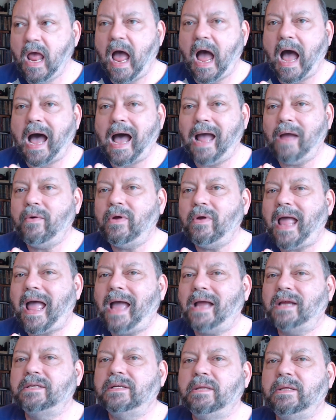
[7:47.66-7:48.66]
I would
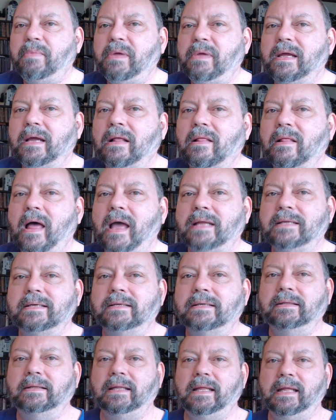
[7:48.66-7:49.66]
actually be inclined to
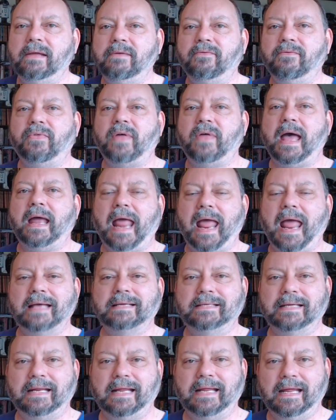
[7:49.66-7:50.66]
leave that
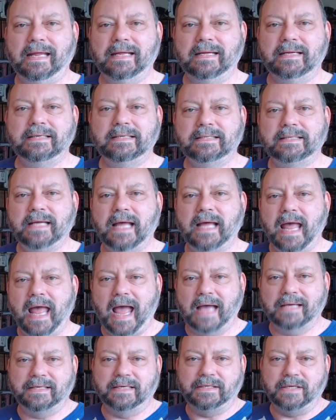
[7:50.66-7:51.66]
as it is,
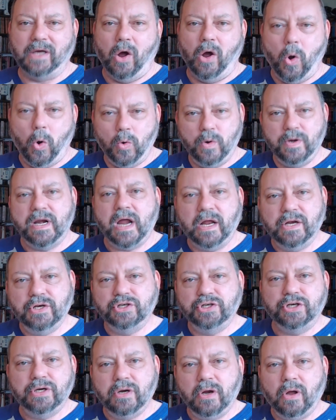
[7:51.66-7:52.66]
as its own
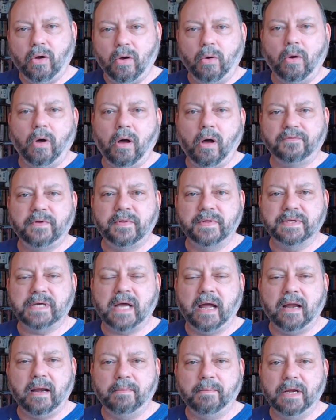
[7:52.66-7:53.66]
dungeon off to the
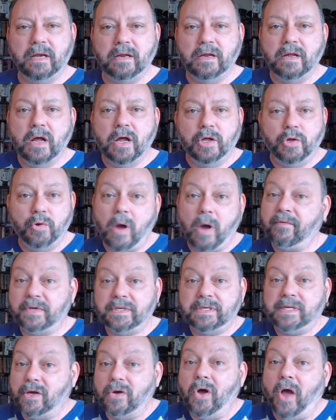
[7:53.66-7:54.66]
side. I mean, you
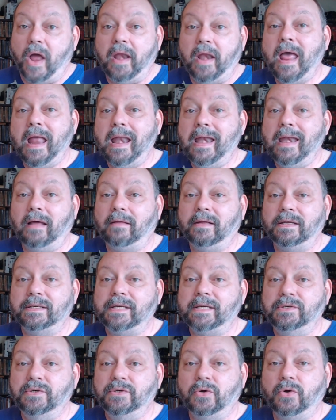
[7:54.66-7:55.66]
obviously could. Nothing
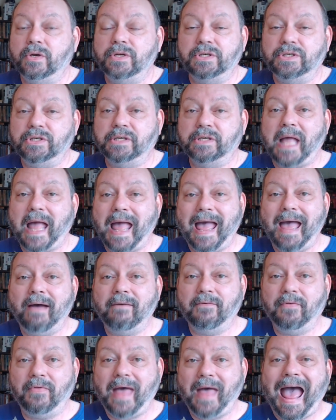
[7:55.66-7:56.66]
says you couldn't just
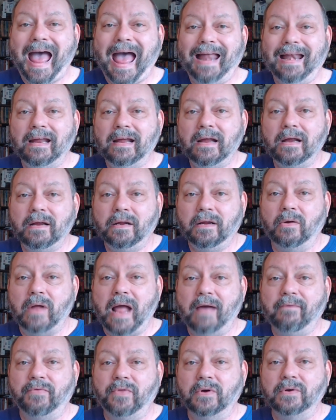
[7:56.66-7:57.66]
have that,
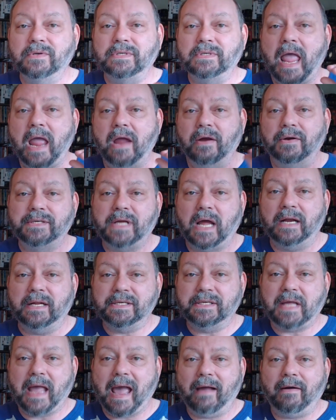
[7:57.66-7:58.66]
have those layers kind of
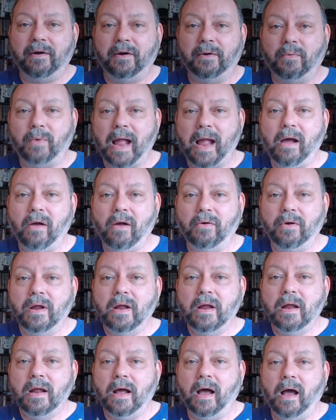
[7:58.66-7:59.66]
scattered around
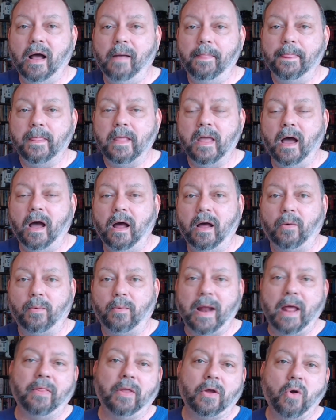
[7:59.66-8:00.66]

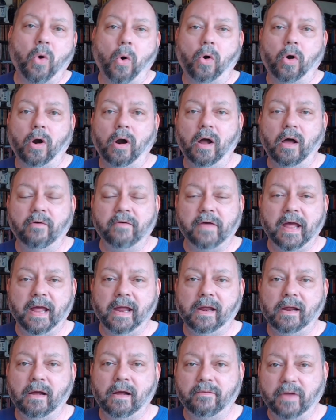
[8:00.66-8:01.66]
the core of
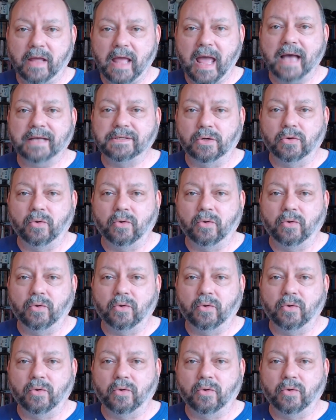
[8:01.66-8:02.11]
a Castle